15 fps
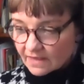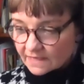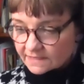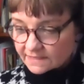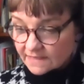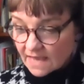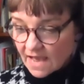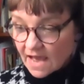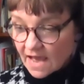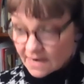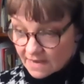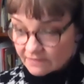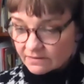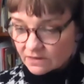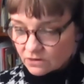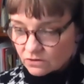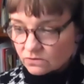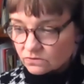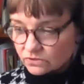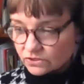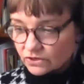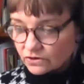it's
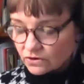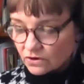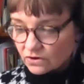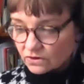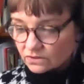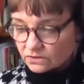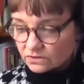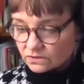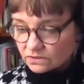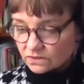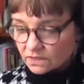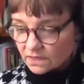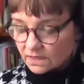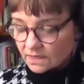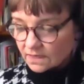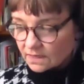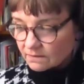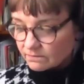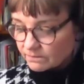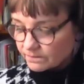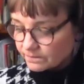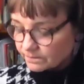unethical to not
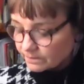um,